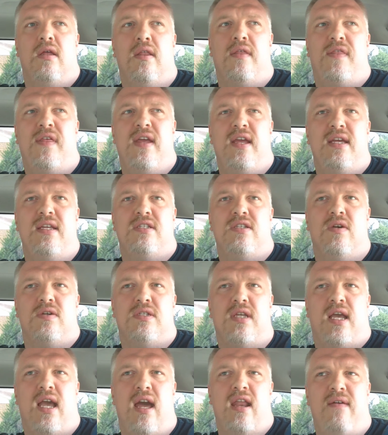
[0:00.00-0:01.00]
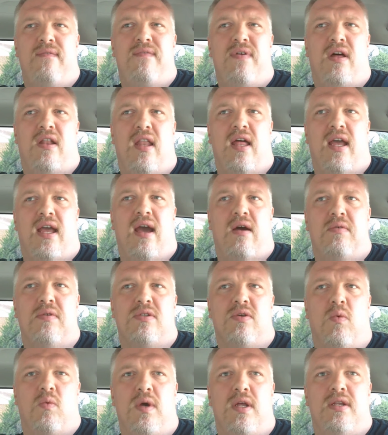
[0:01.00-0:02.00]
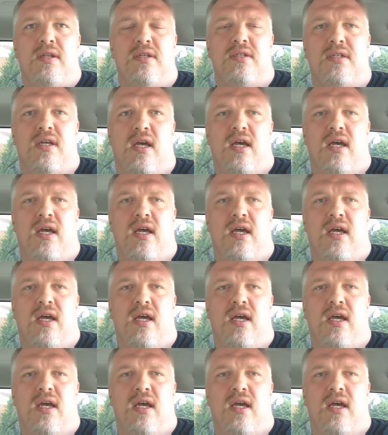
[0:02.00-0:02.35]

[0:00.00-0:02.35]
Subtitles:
The thing is, though, is I kind of felt like I was a witness.